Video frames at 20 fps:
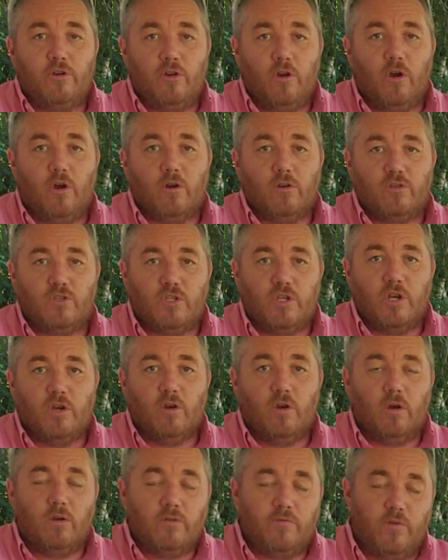yard
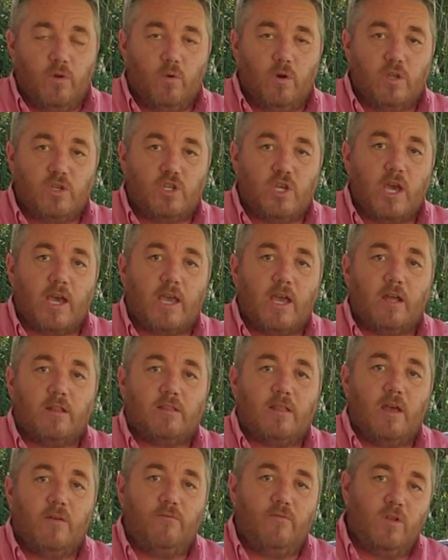zero. If you want to check out
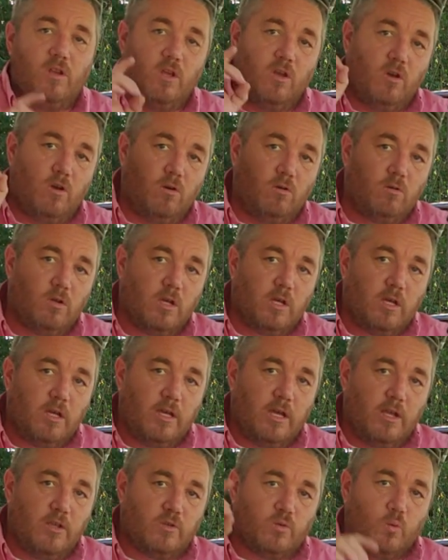that video,
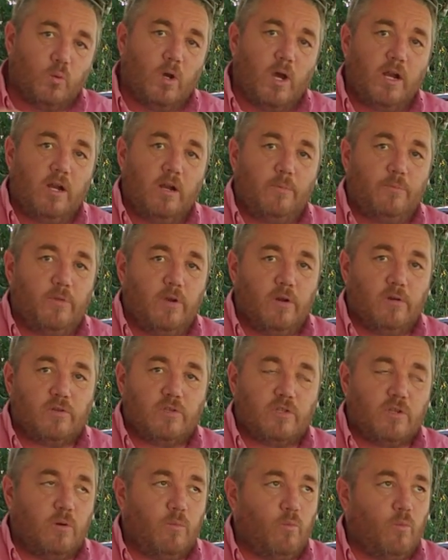it's right up there
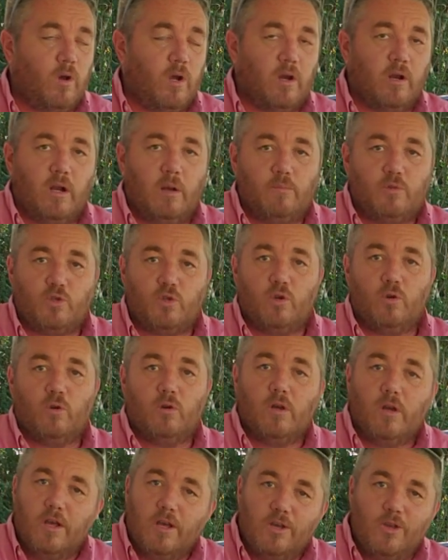somewhere. I'm
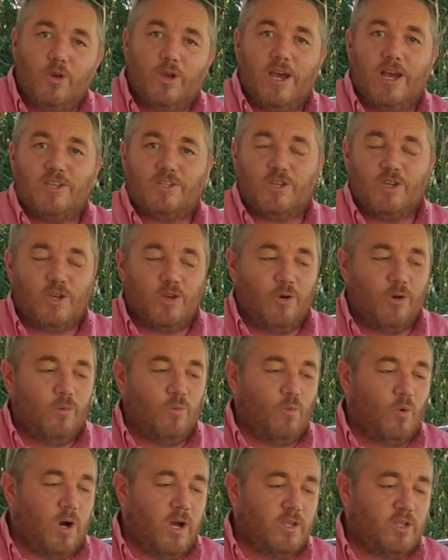sure you guys can go
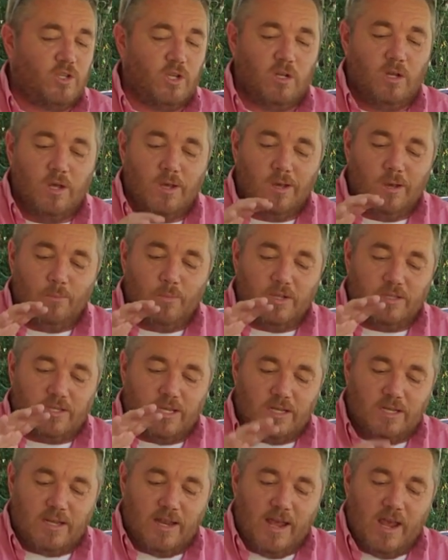and watch it. But
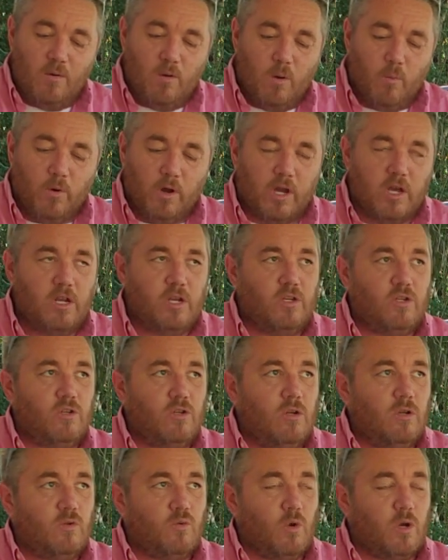today what we're going to
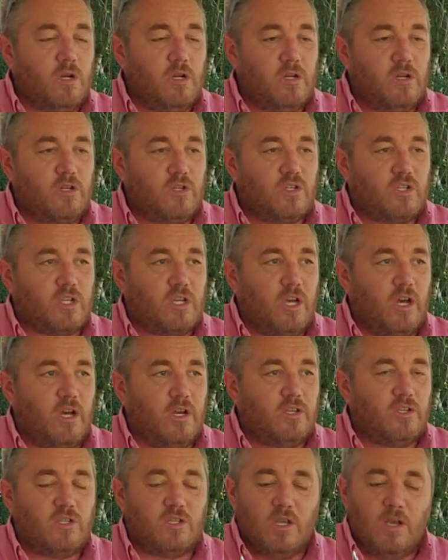do is we're going to
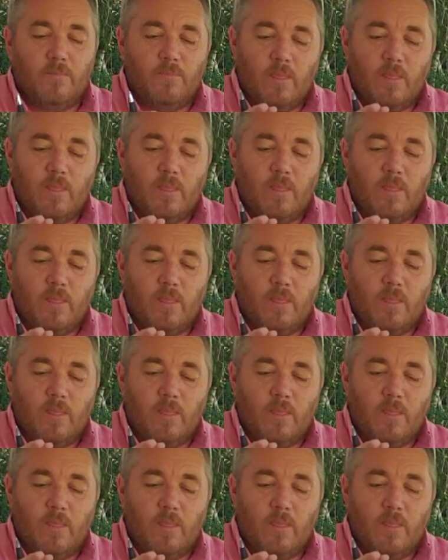discuss